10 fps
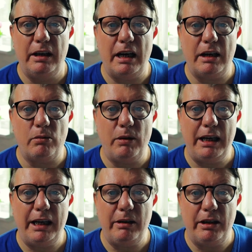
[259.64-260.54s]
that we
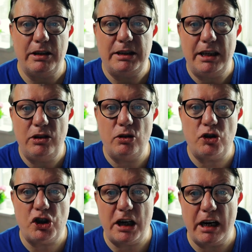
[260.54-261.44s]
keep continue
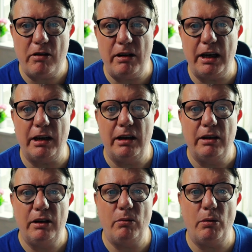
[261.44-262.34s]
sharing
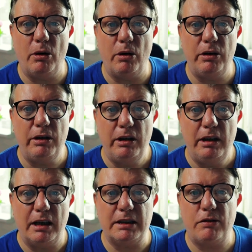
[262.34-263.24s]
the word.
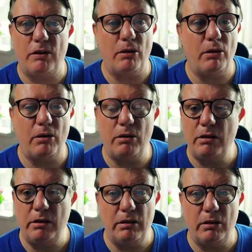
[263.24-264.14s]
That's for
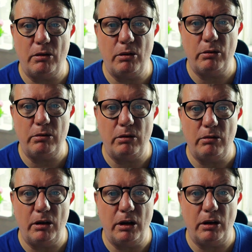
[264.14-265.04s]
all all
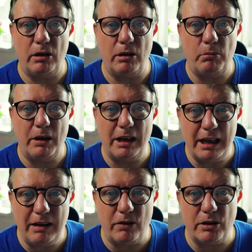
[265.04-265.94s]
uh,
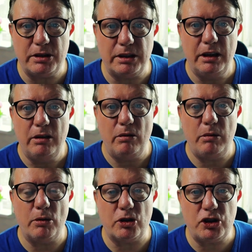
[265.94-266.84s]
believers.
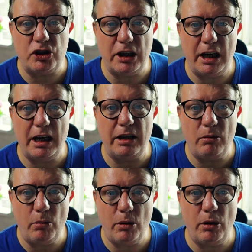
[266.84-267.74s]
We must share
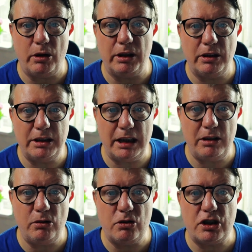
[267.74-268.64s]
the word,
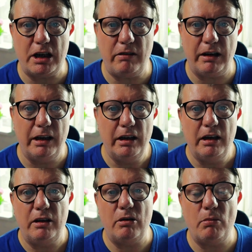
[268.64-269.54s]
continue sharing,
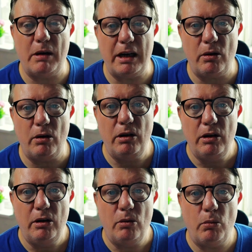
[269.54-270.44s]
no matter
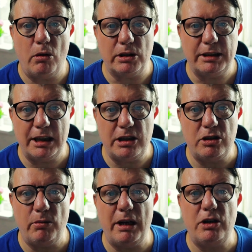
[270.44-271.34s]
what
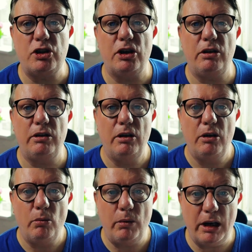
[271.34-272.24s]
situation
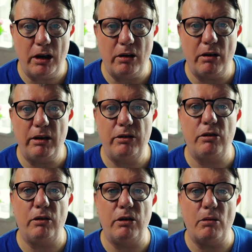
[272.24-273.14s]
we are going
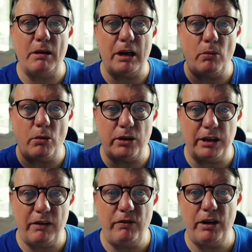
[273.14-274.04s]
through, no matter
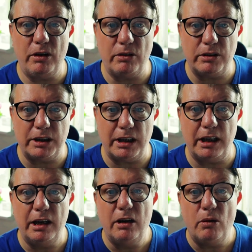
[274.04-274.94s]
what
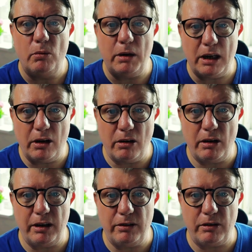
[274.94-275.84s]
difficulty we are
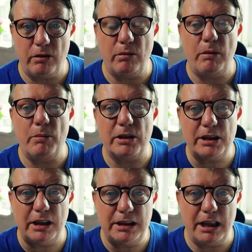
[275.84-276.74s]
going through. We
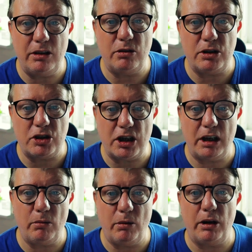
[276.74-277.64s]
must continue to
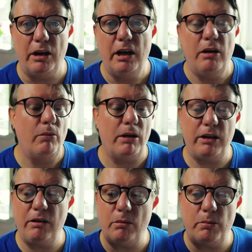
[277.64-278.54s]
share the word.
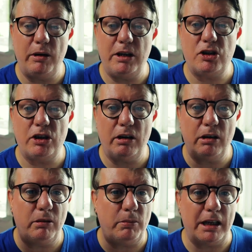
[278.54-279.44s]
Whether you're a
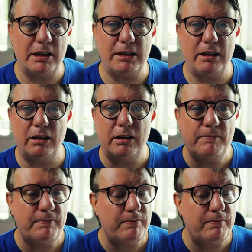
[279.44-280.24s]
preacher, a pastor,